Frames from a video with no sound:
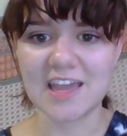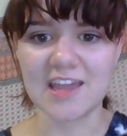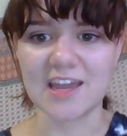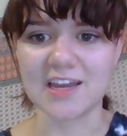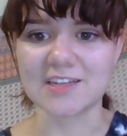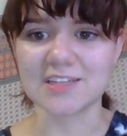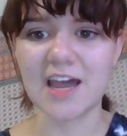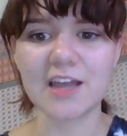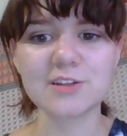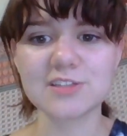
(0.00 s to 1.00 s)
And
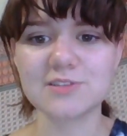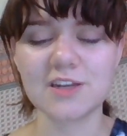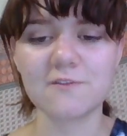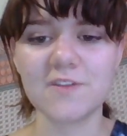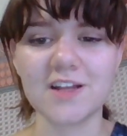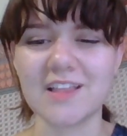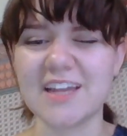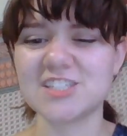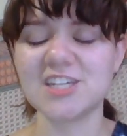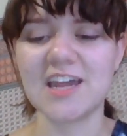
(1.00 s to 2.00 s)
I also didn't feel
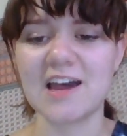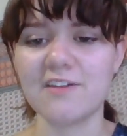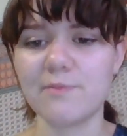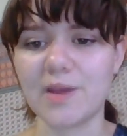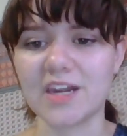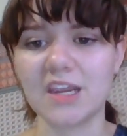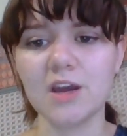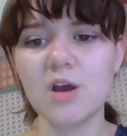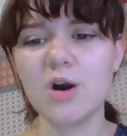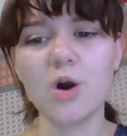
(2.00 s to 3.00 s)
like she'd have many
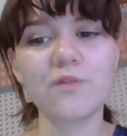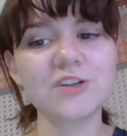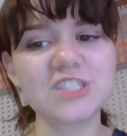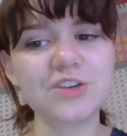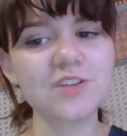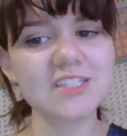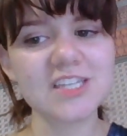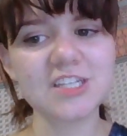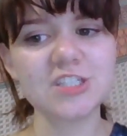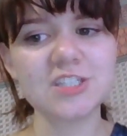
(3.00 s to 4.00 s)

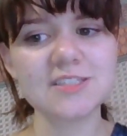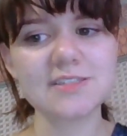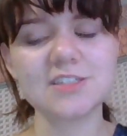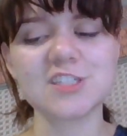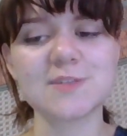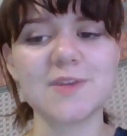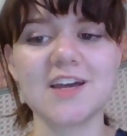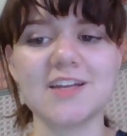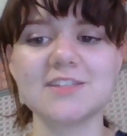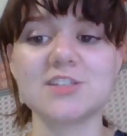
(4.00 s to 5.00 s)
overgeneralizations, just
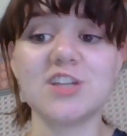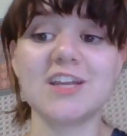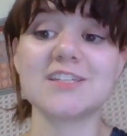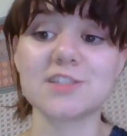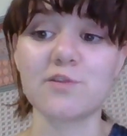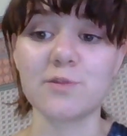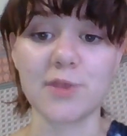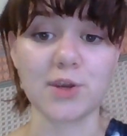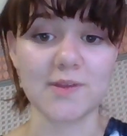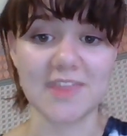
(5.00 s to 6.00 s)
because she is so
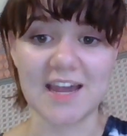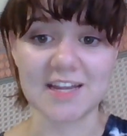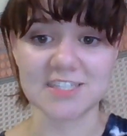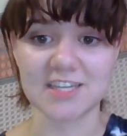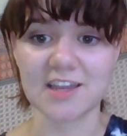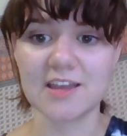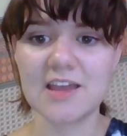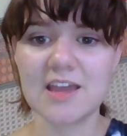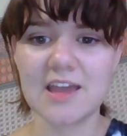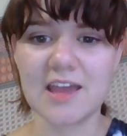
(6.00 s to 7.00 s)
familiar with acting,
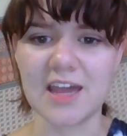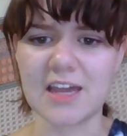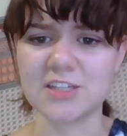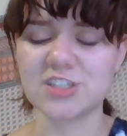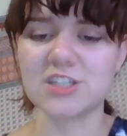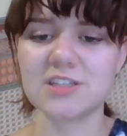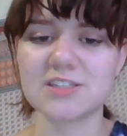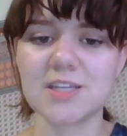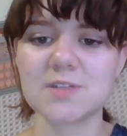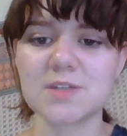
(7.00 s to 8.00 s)
and she
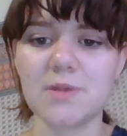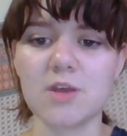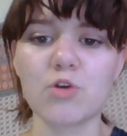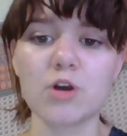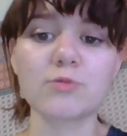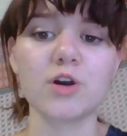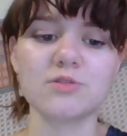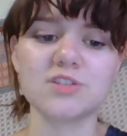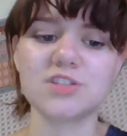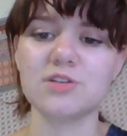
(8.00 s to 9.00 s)
seems to be more
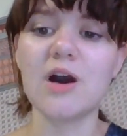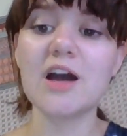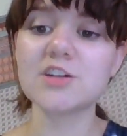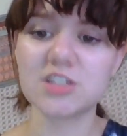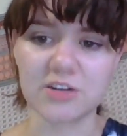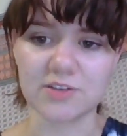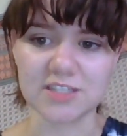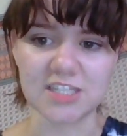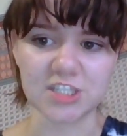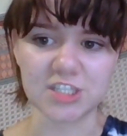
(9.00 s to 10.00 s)
prone to
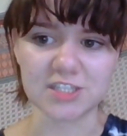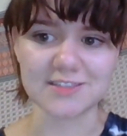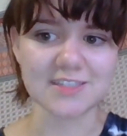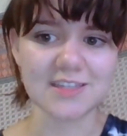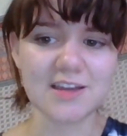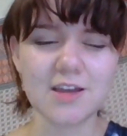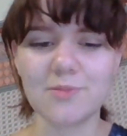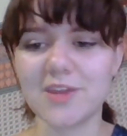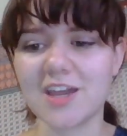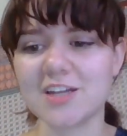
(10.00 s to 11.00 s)
undergeneralizations,
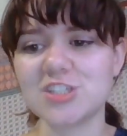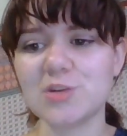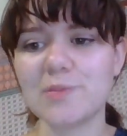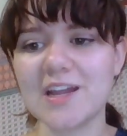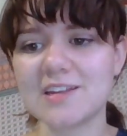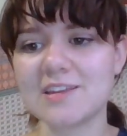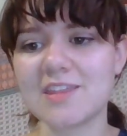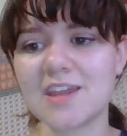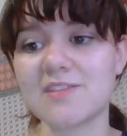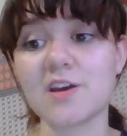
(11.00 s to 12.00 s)
because she might
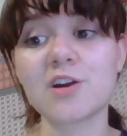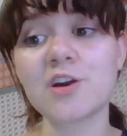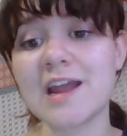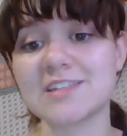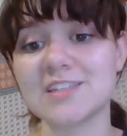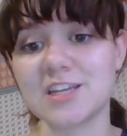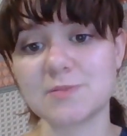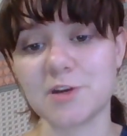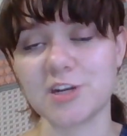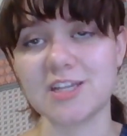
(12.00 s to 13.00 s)
think that her acting
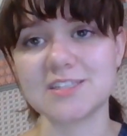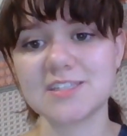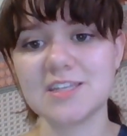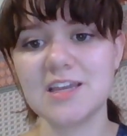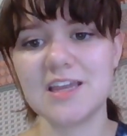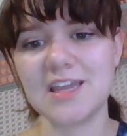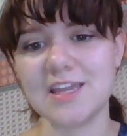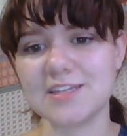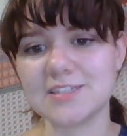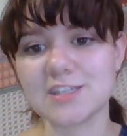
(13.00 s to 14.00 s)
experience
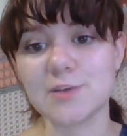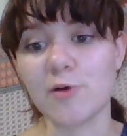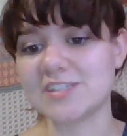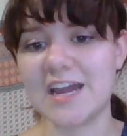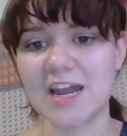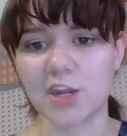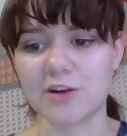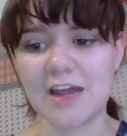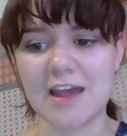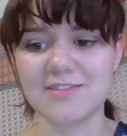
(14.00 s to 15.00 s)
is the most
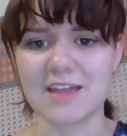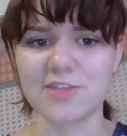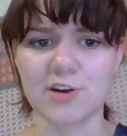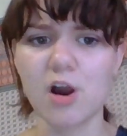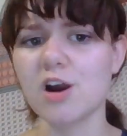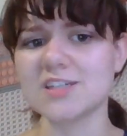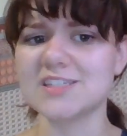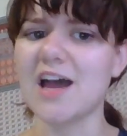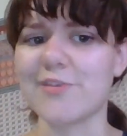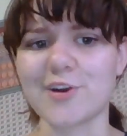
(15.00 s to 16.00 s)
accurate and that there
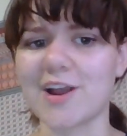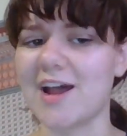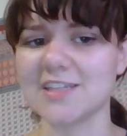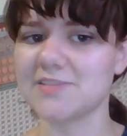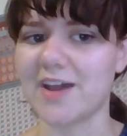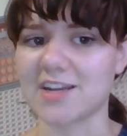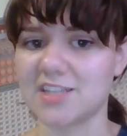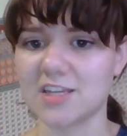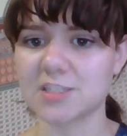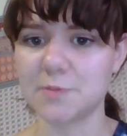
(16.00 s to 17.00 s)
aren't other kinds of
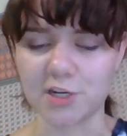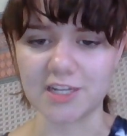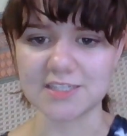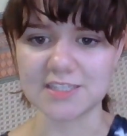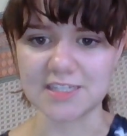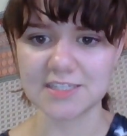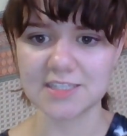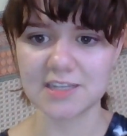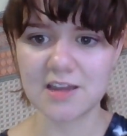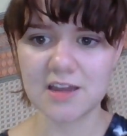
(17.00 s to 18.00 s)
acting
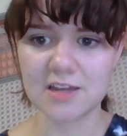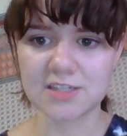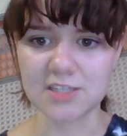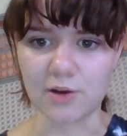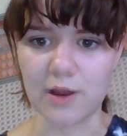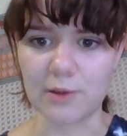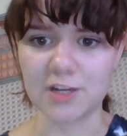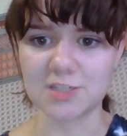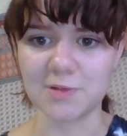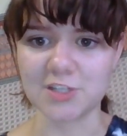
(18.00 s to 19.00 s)
experiences. So I
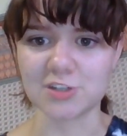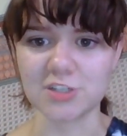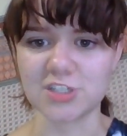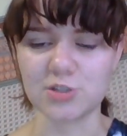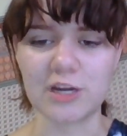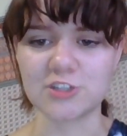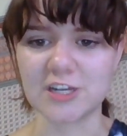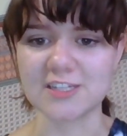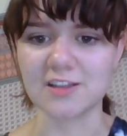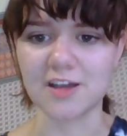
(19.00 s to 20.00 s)
want to be sure to
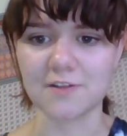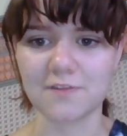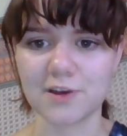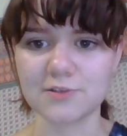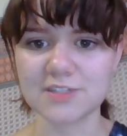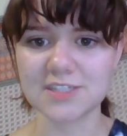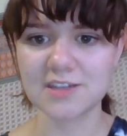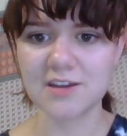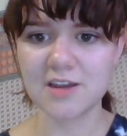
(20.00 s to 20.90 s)
address a lot of those.